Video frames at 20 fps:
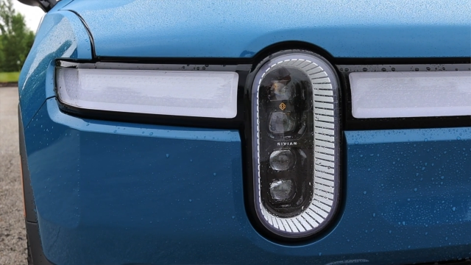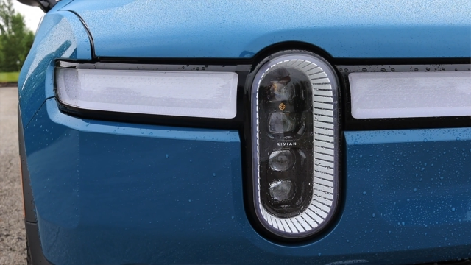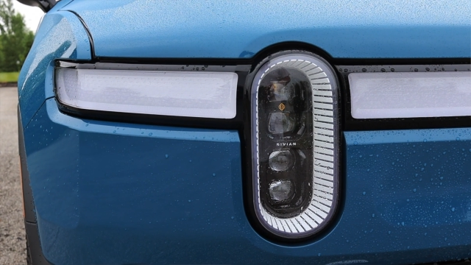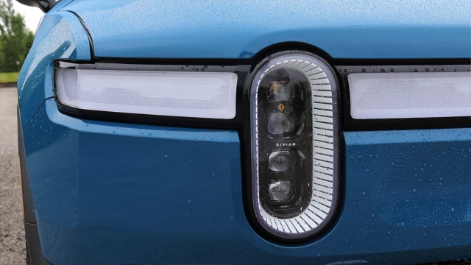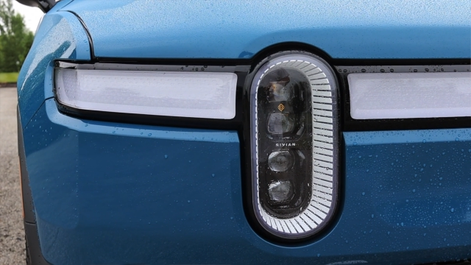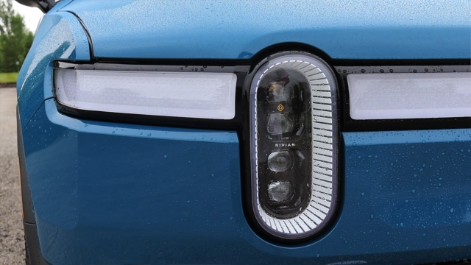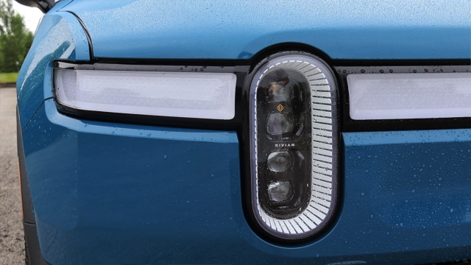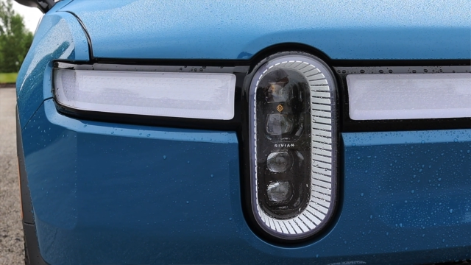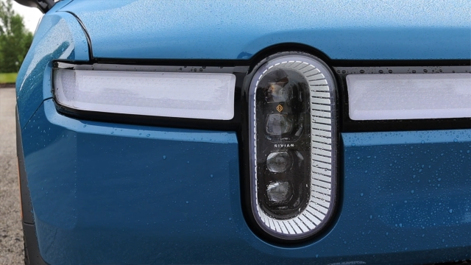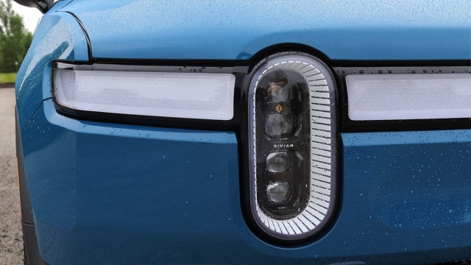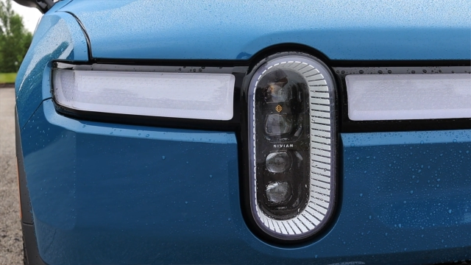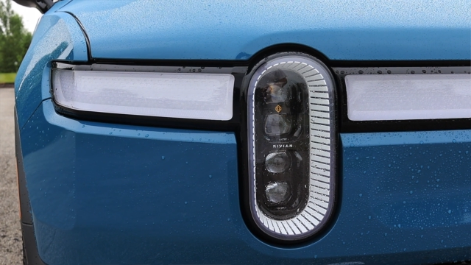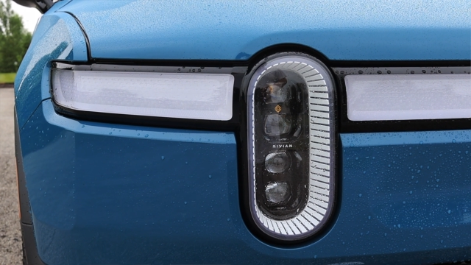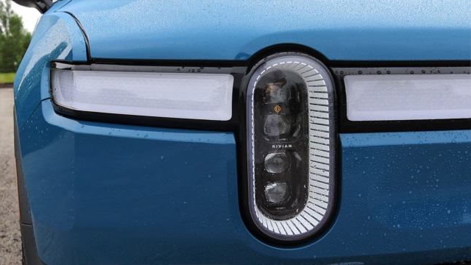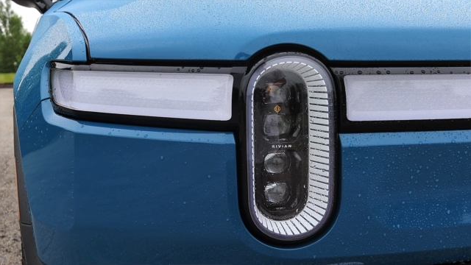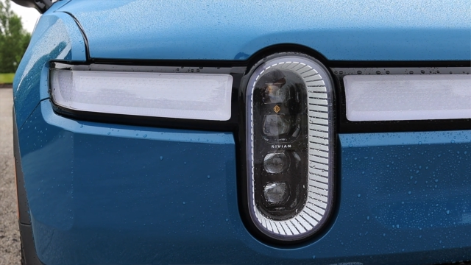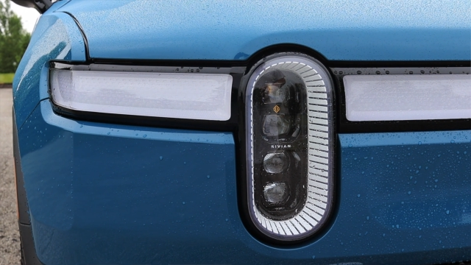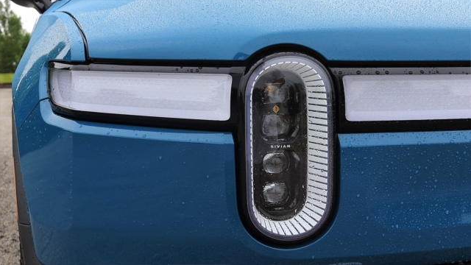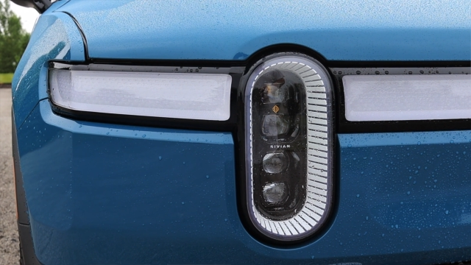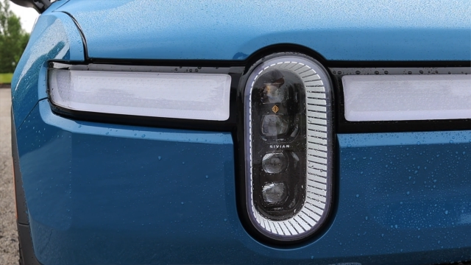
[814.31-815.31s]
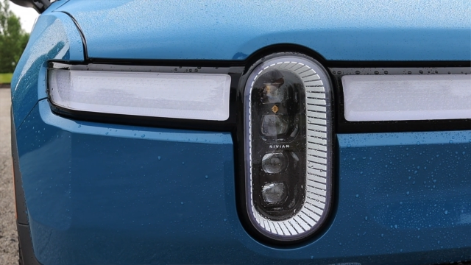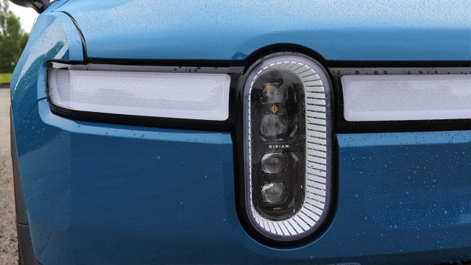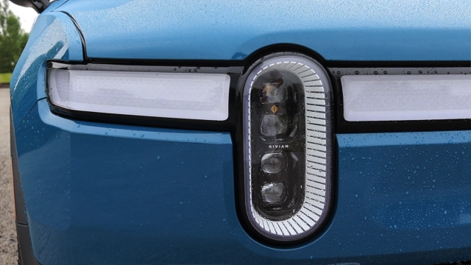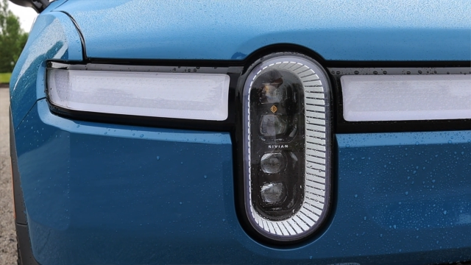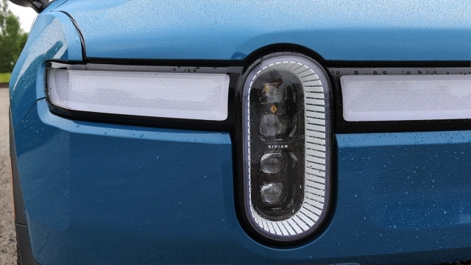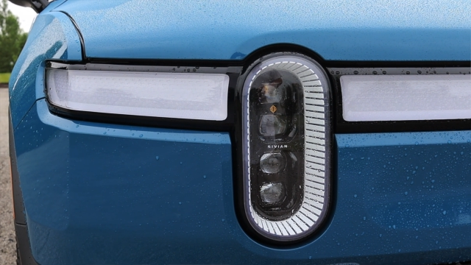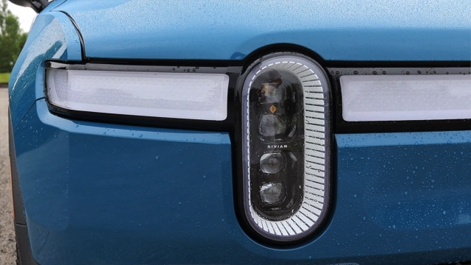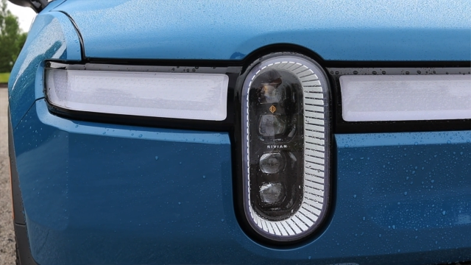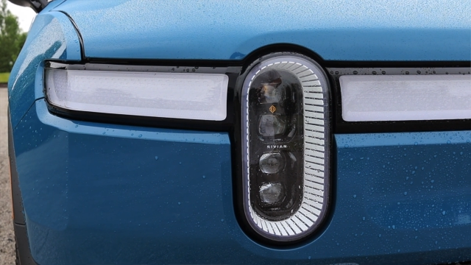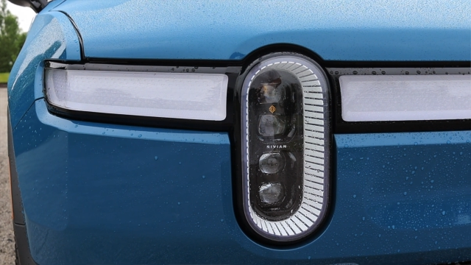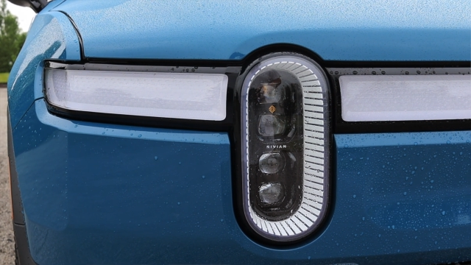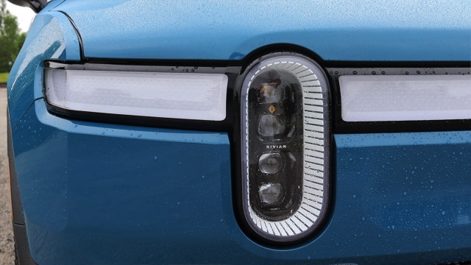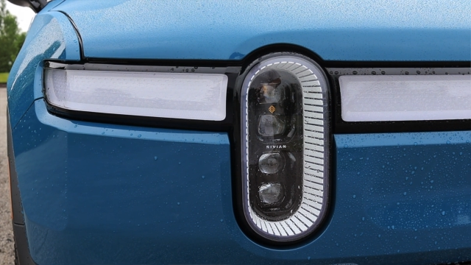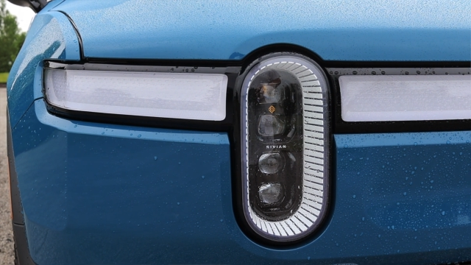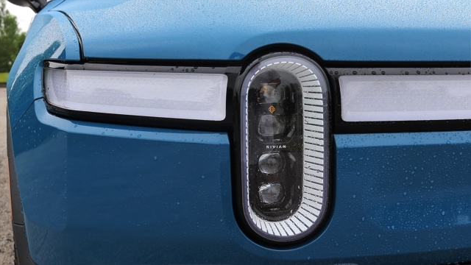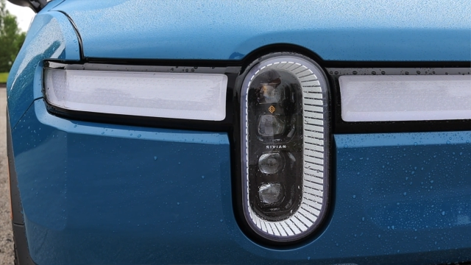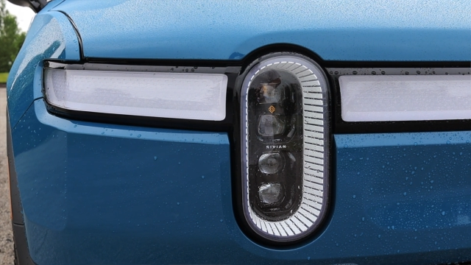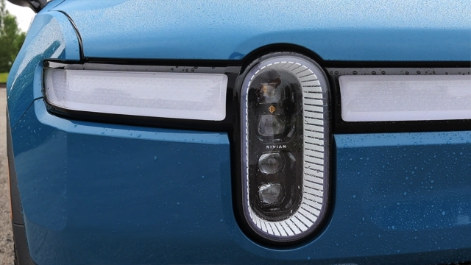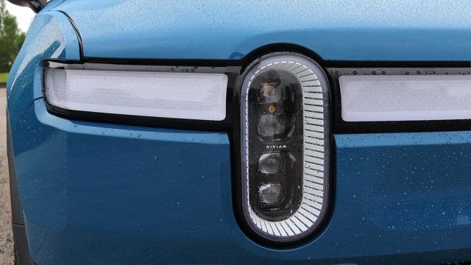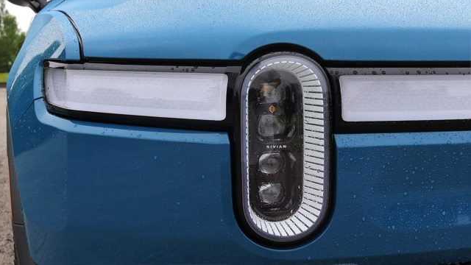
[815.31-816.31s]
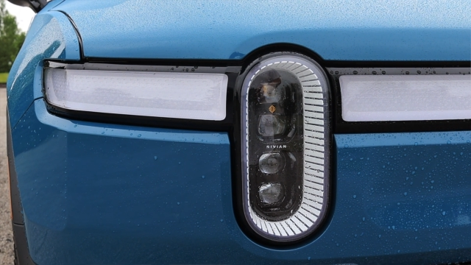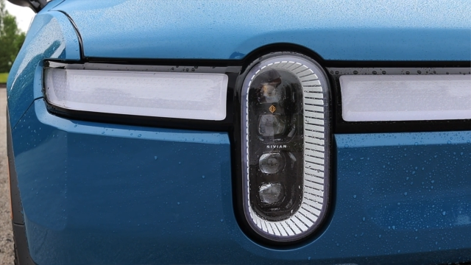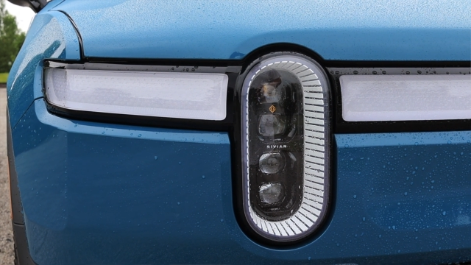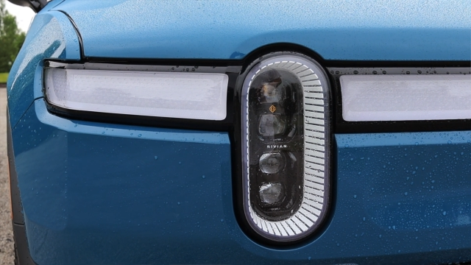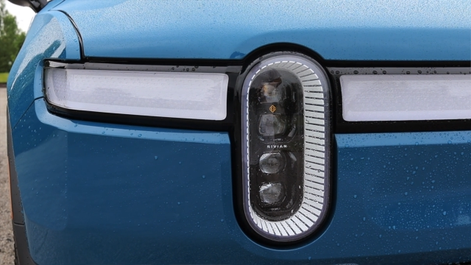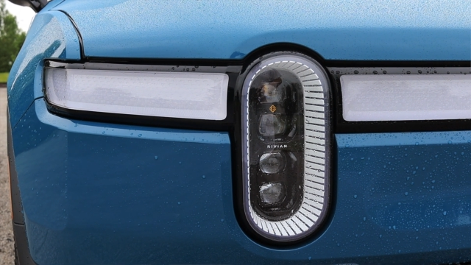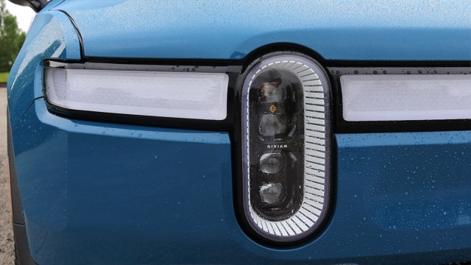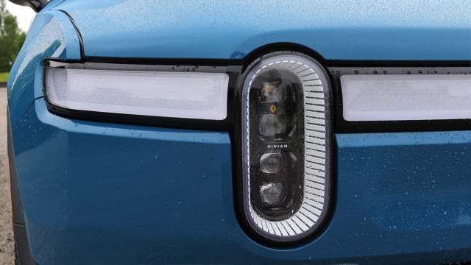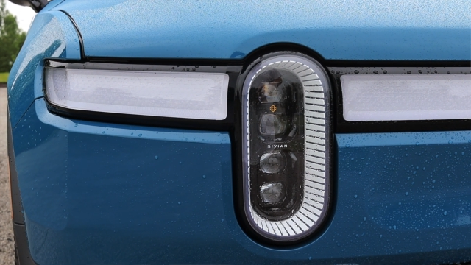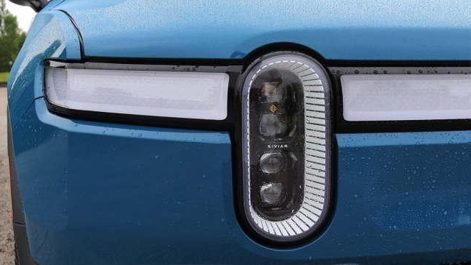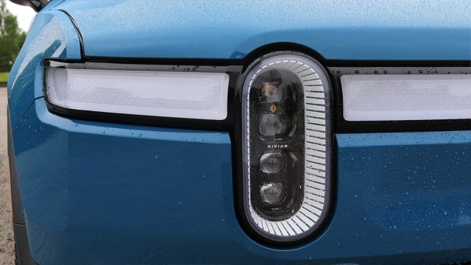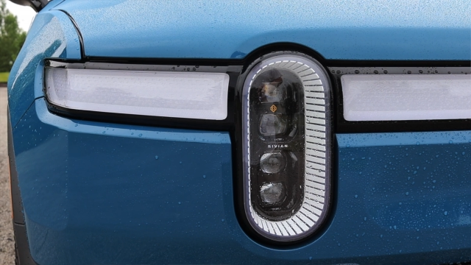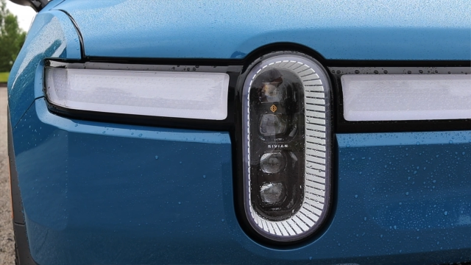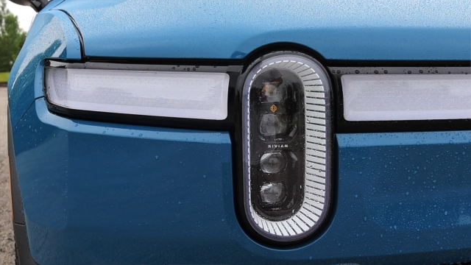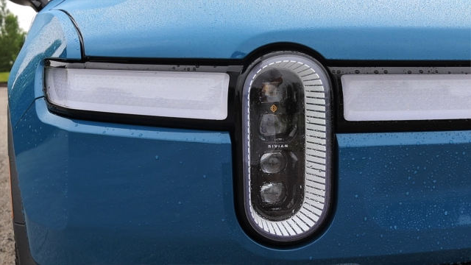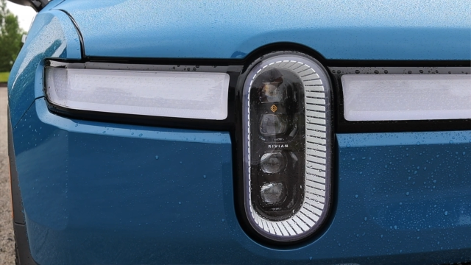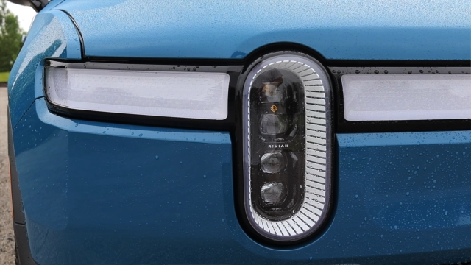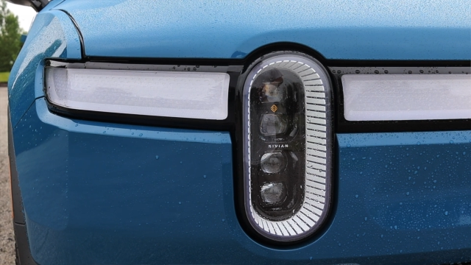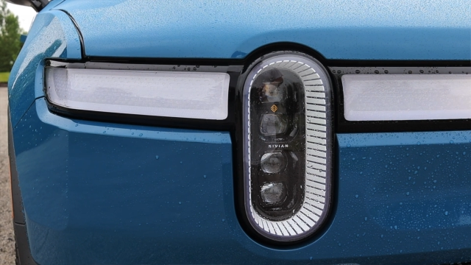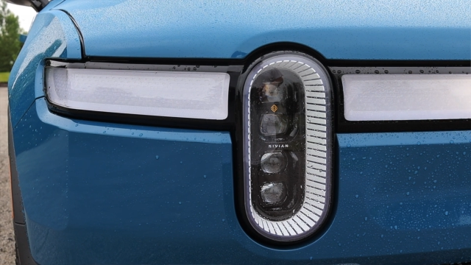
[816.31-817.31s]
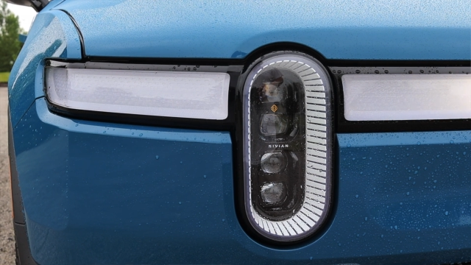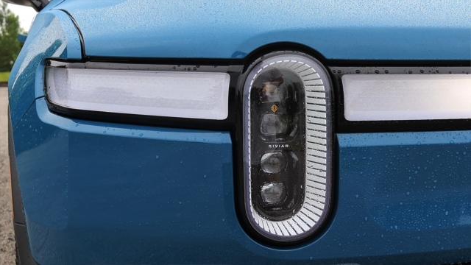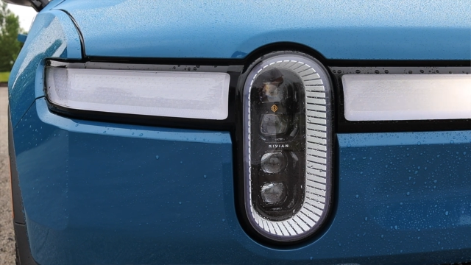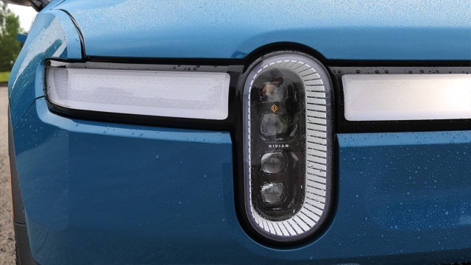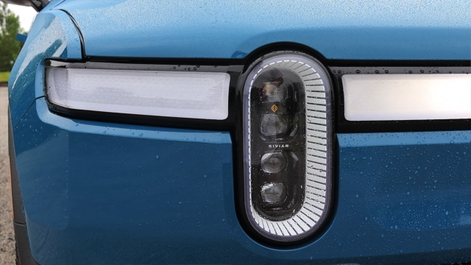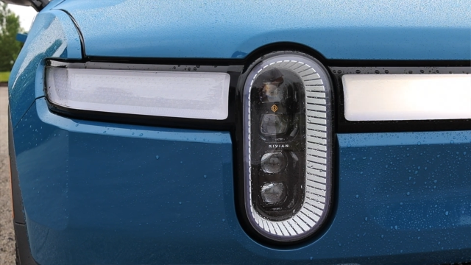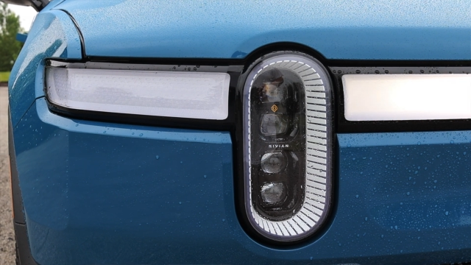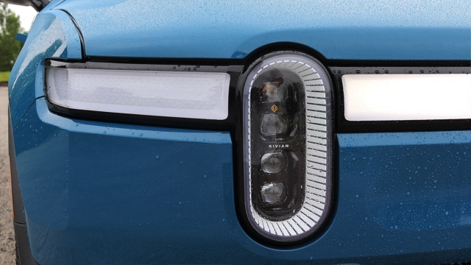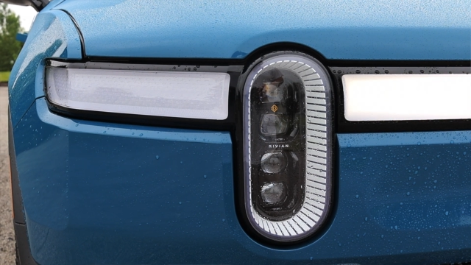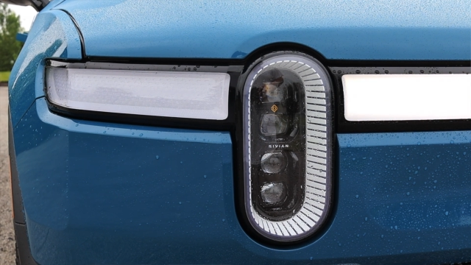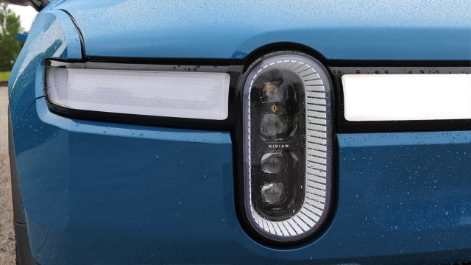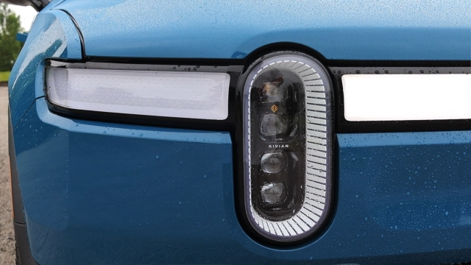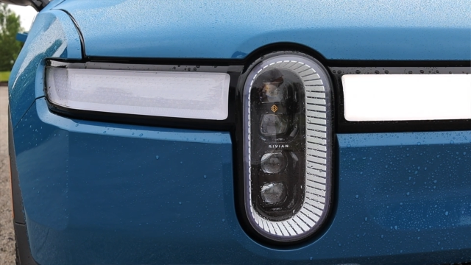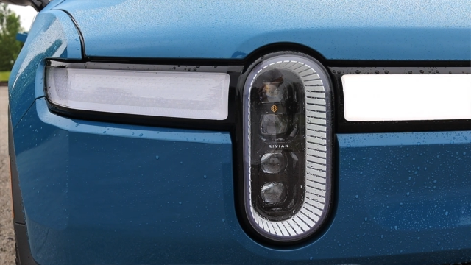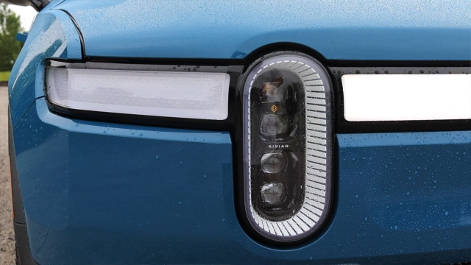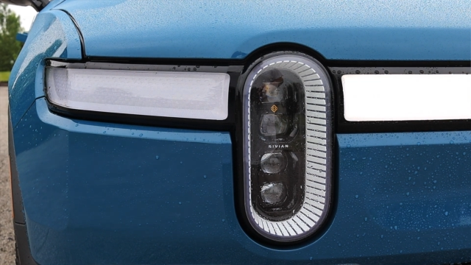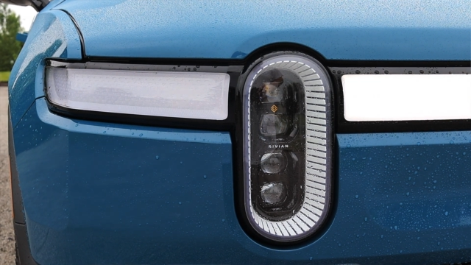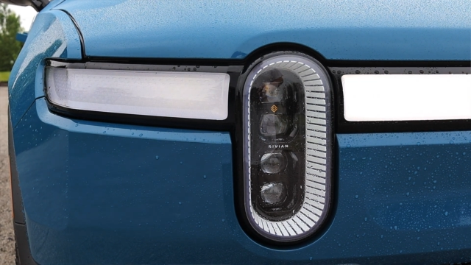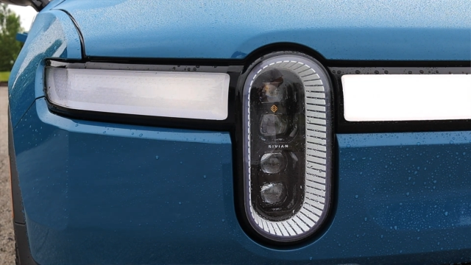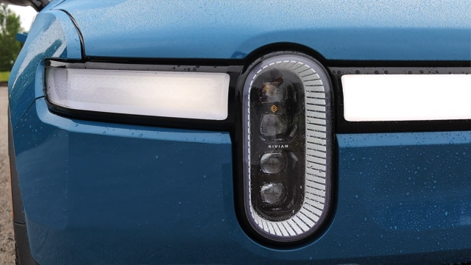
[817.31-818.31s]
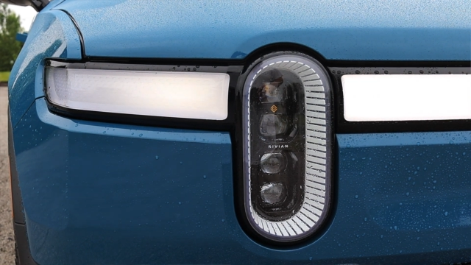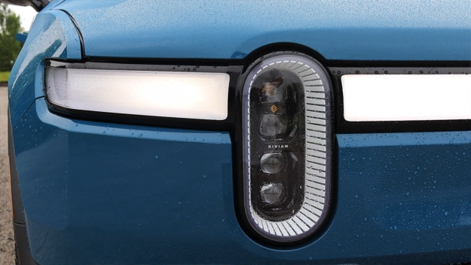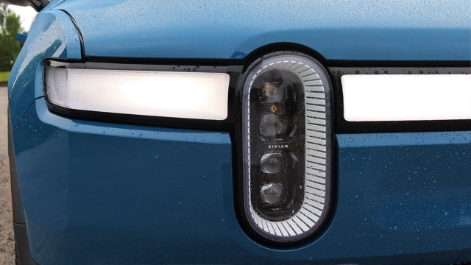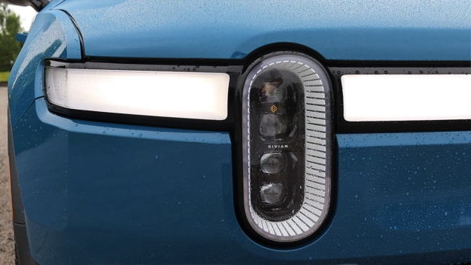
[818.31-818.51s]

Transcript: [unreadable: no face in view]